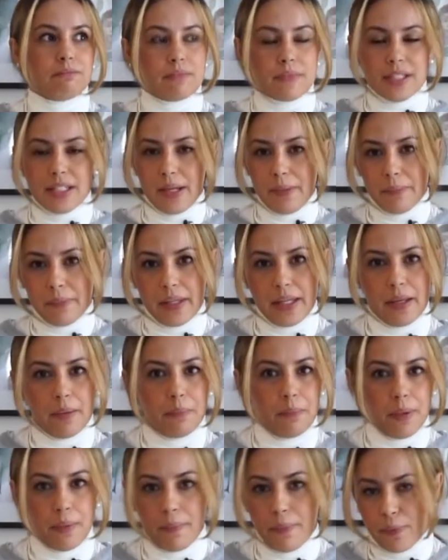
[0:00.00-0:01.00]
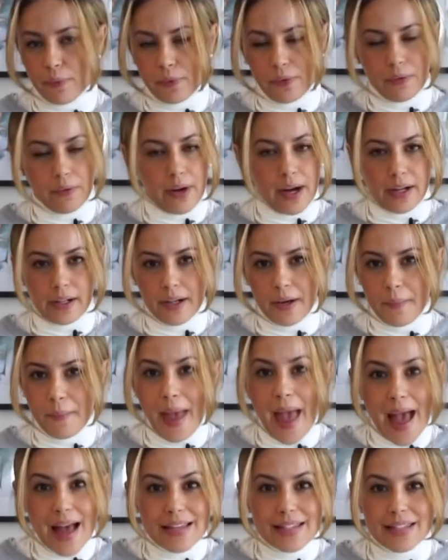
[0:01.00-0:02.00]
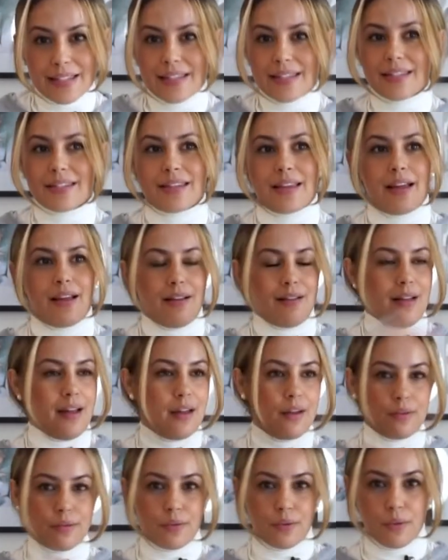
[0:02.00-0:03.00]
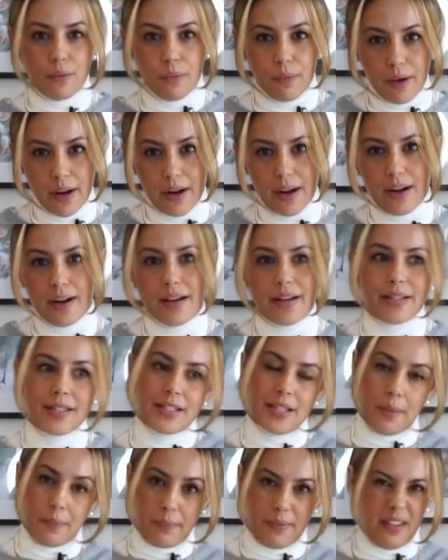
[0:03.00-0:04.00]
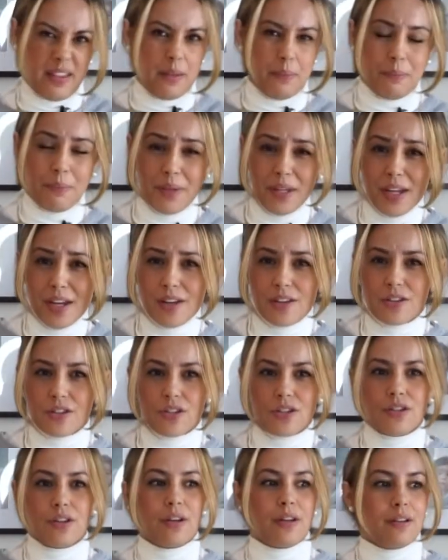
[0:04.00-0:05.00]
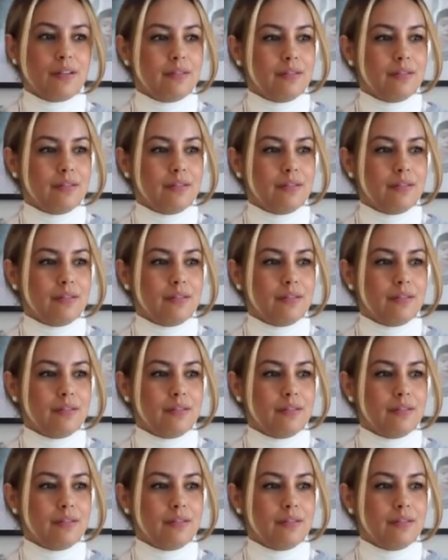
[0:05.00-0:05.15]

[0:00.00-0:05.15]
same thing, people were wearing masks everywhere except at the beach.